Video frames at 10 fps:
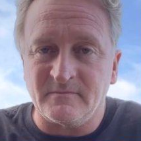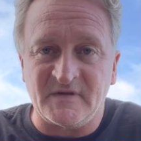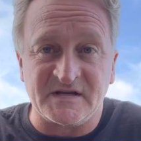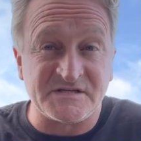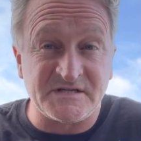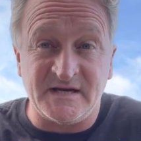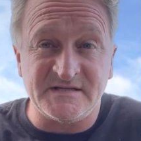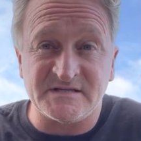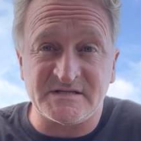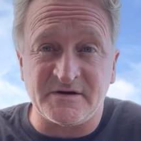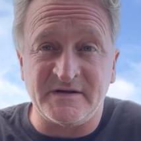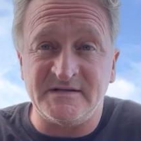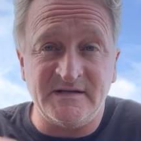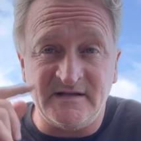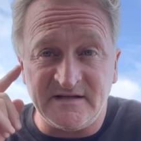exchanges started
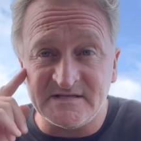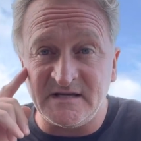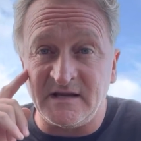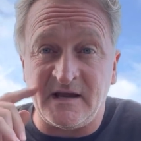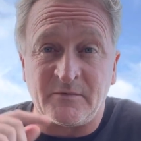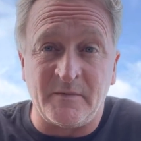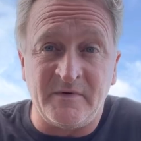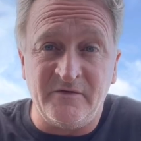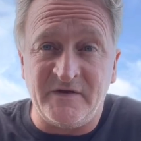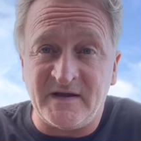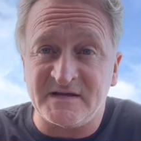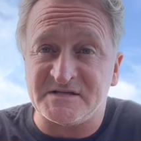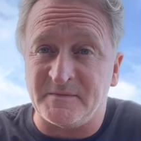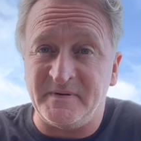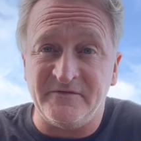delisting and removing
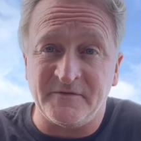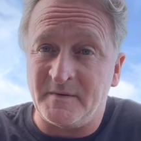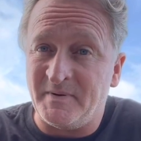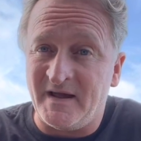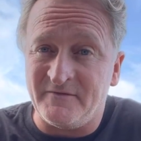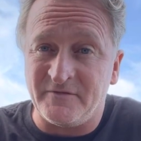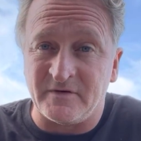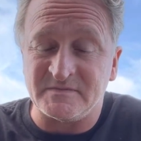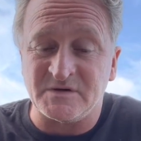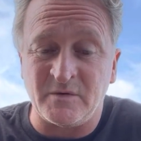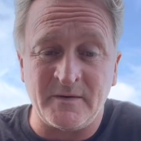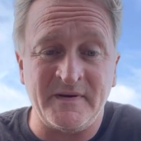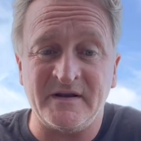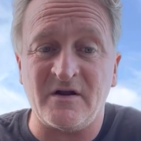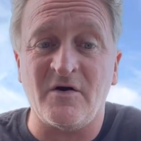XRP from the platform to where it
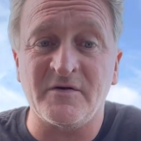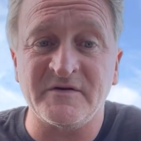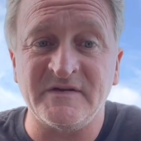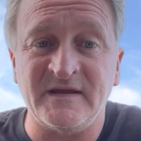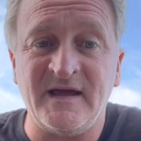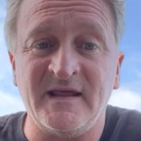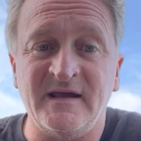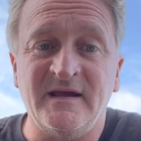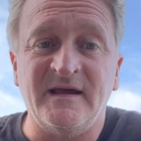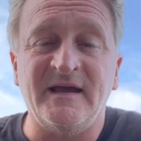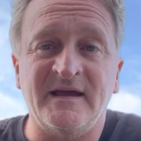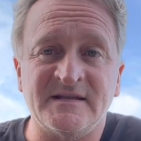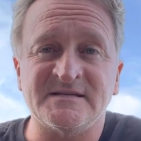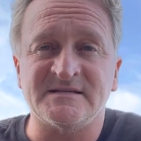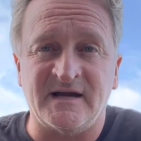made it harder to get
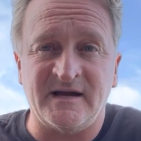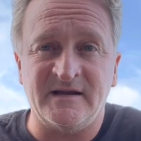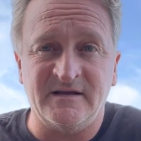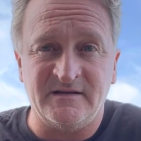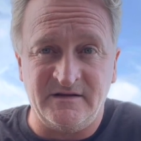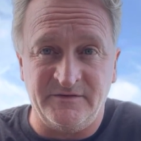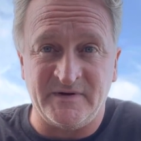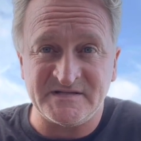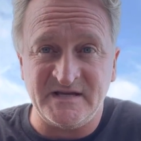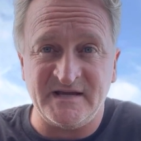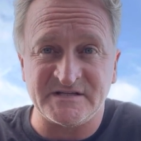inside the USA as